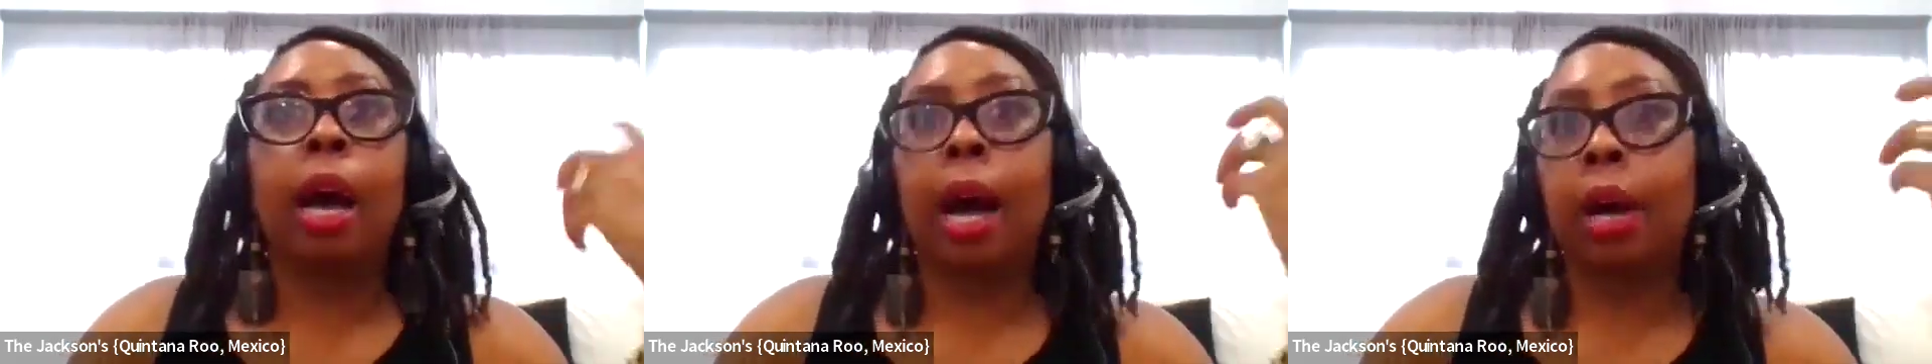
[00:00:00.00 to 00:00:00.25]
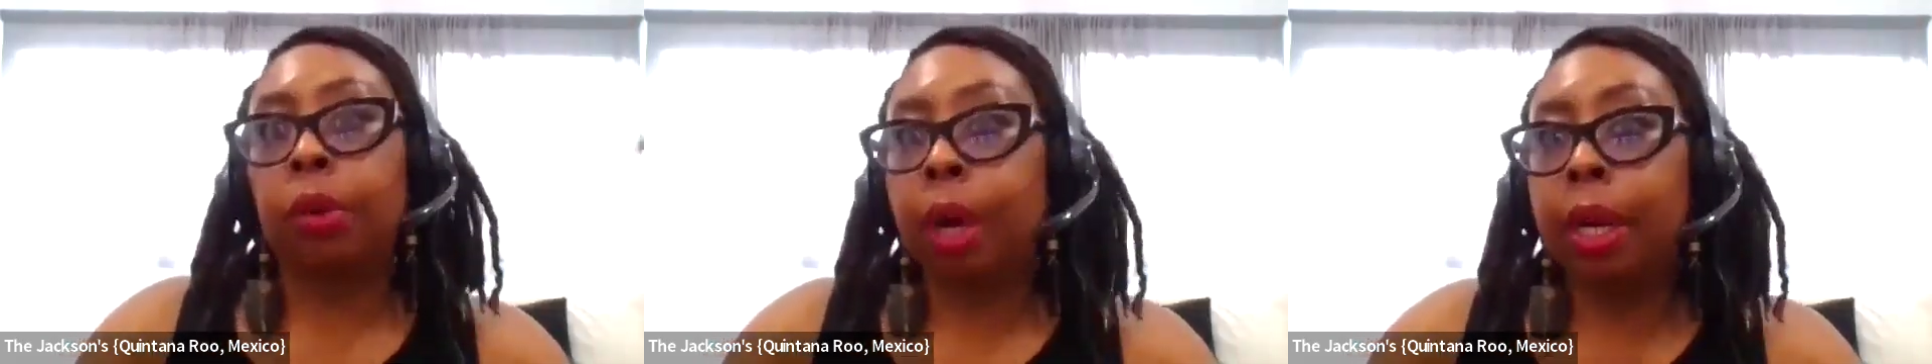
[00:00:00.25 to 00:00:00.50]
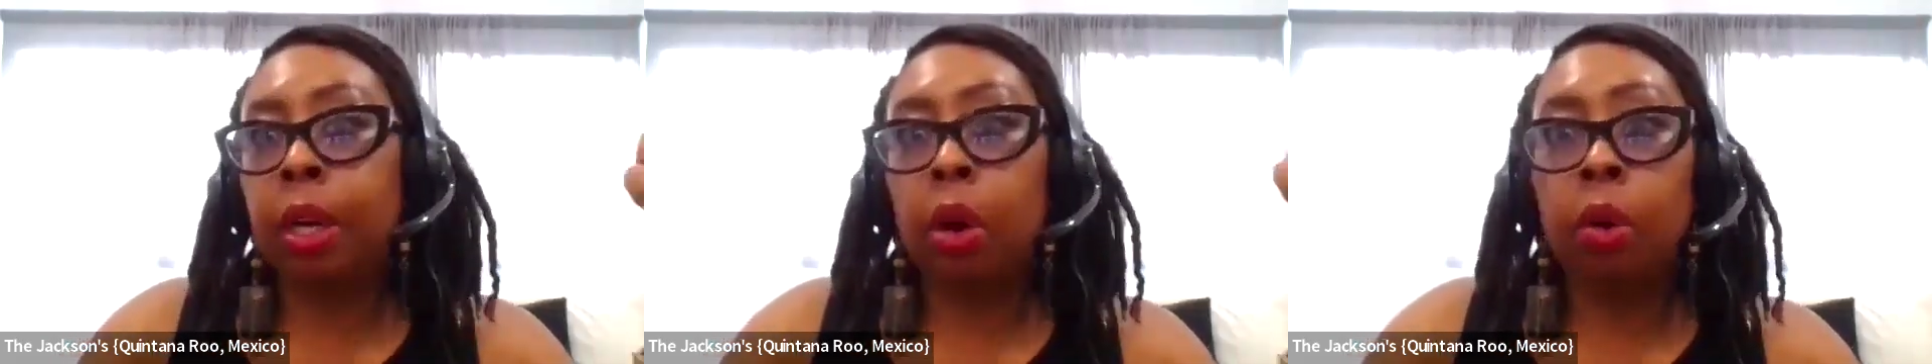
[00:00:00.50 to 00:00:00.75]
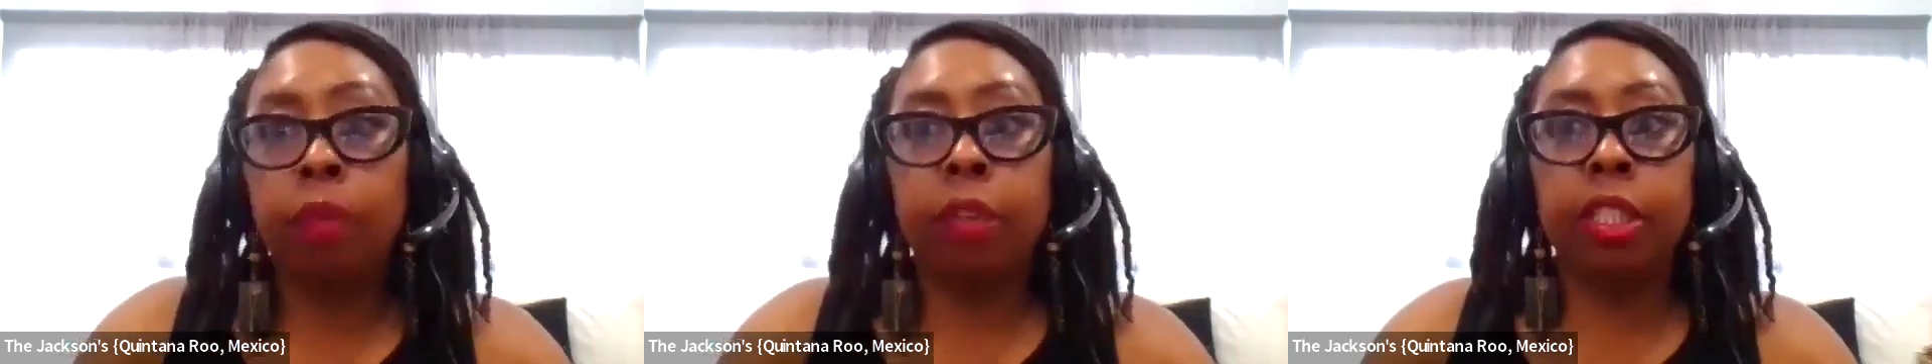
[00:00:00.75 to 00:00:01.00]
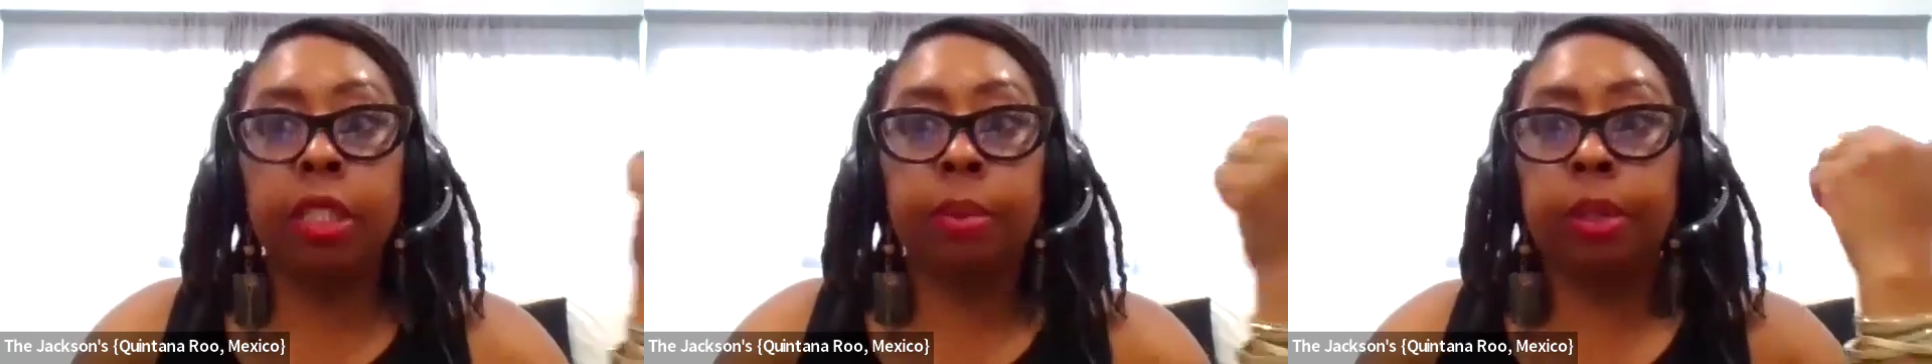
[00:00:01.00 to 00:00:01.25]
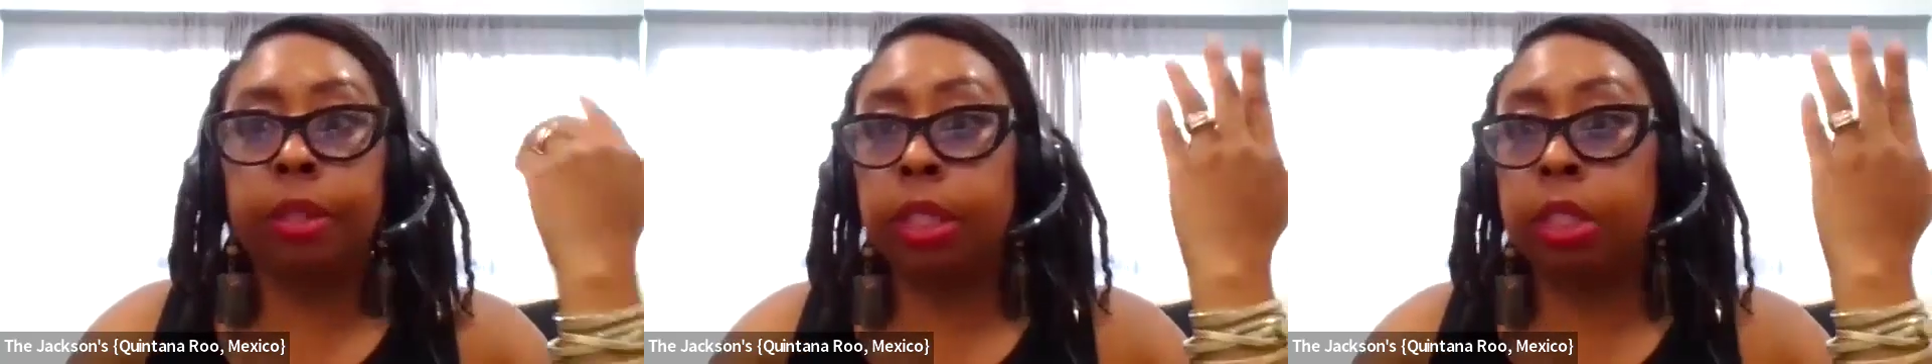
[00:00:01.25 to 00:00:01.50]
How do I know if this
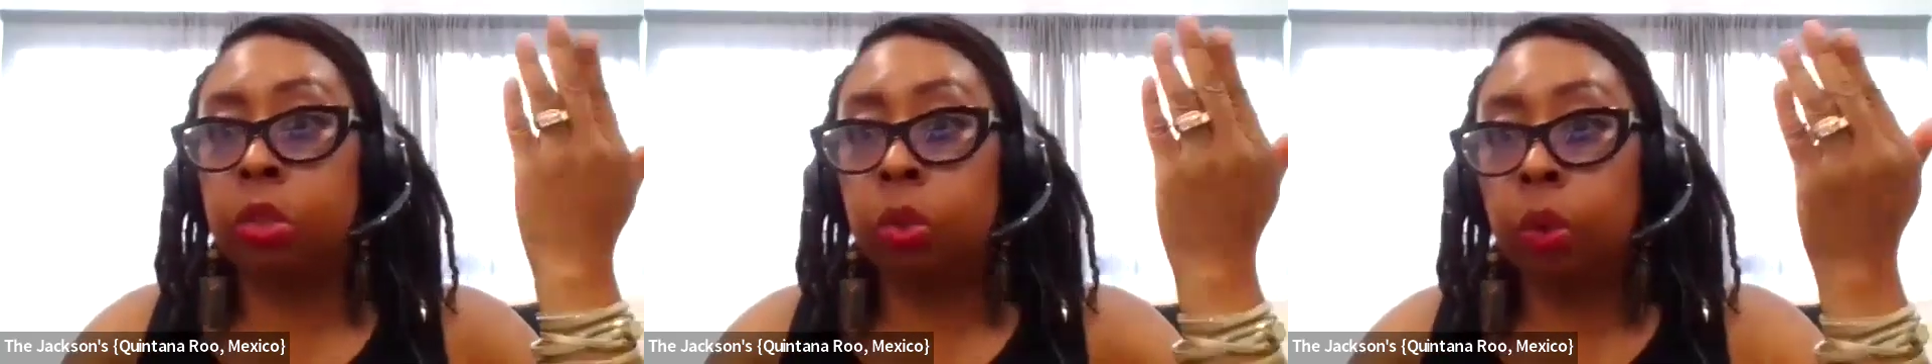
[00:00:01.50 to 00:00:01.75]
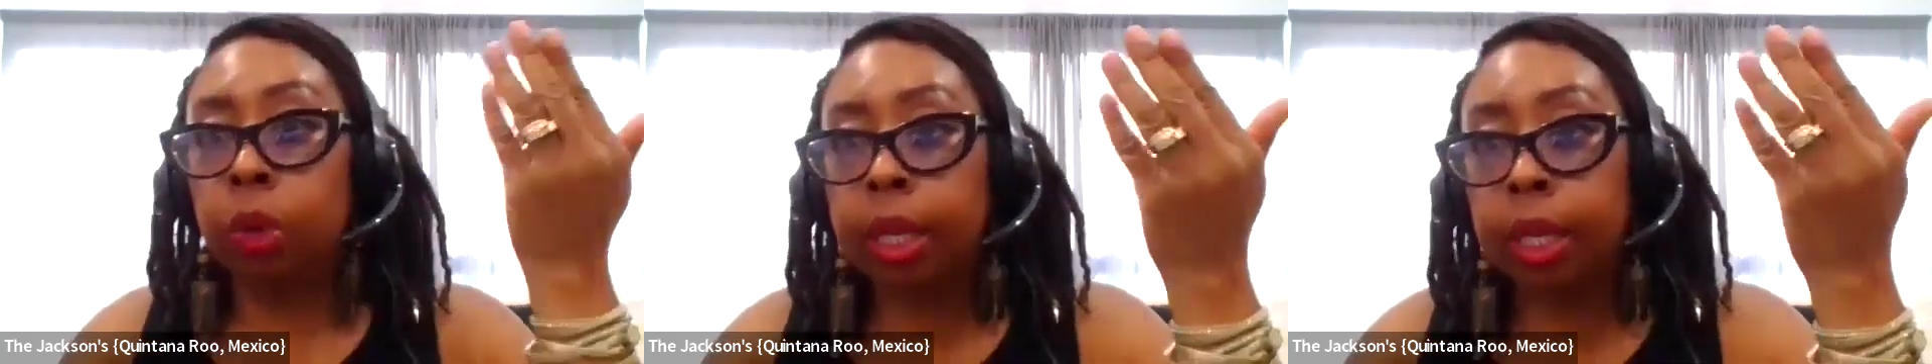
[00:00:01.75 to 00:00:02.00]
person is doing